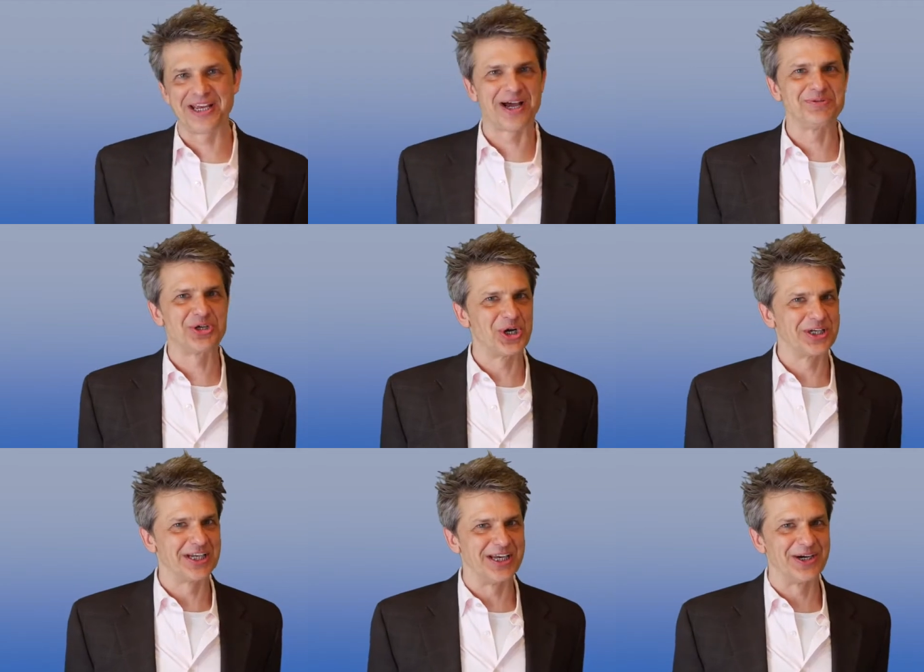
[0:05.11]
I'm
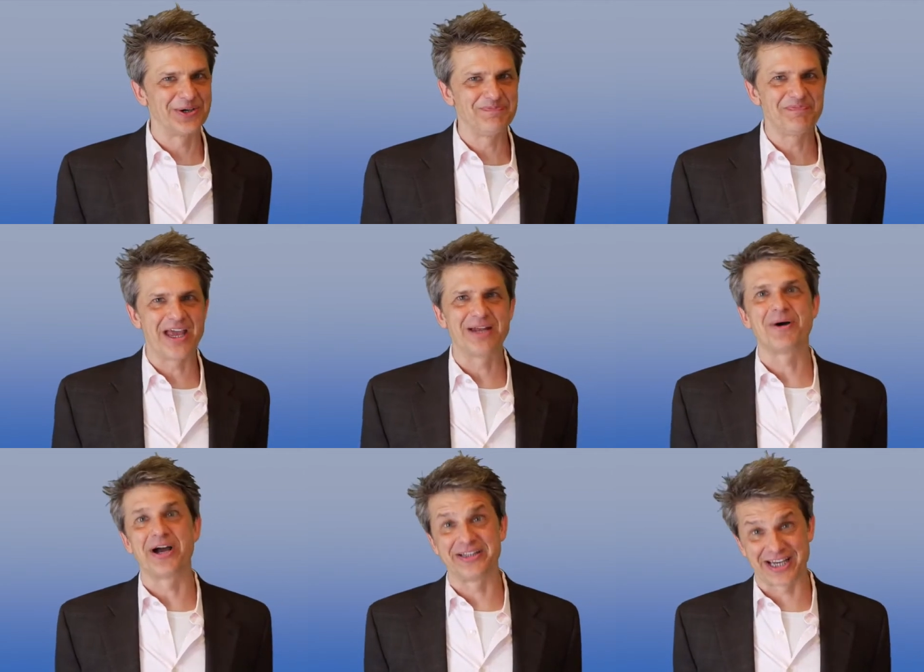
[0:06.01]
John Lear, and
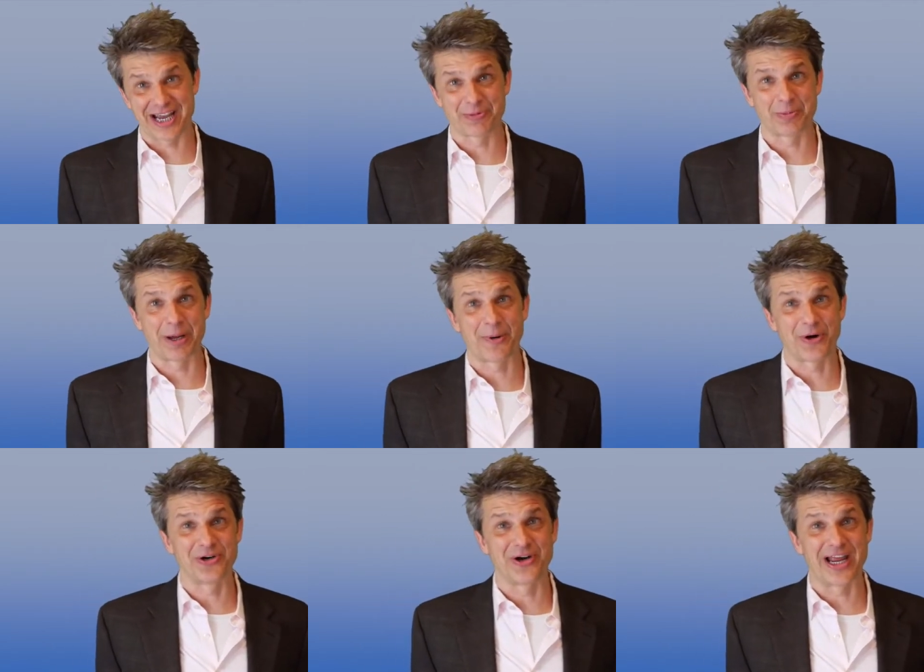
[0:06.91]
behind the camera, my
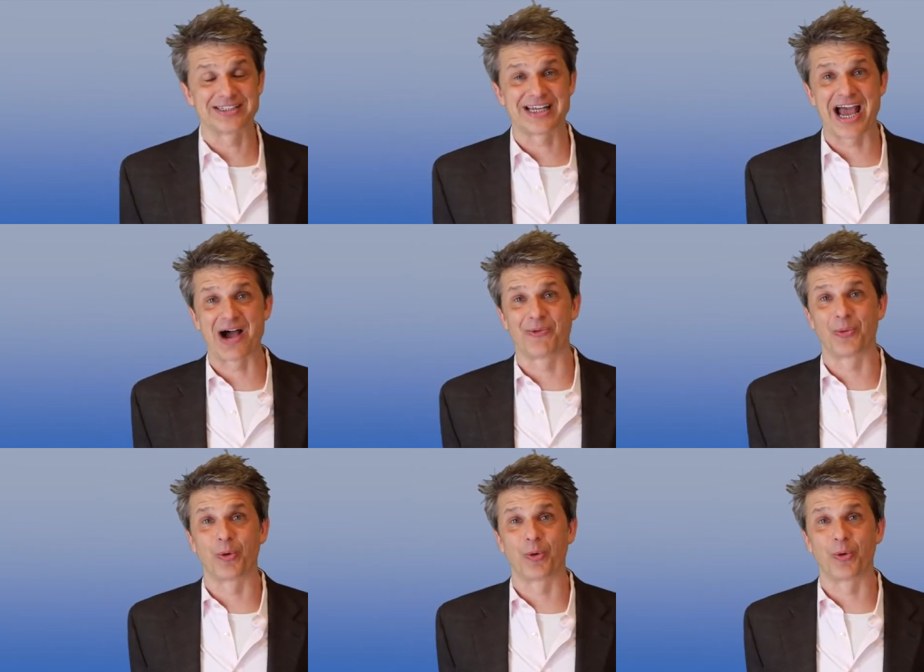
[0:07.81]
partner Nancy Hower.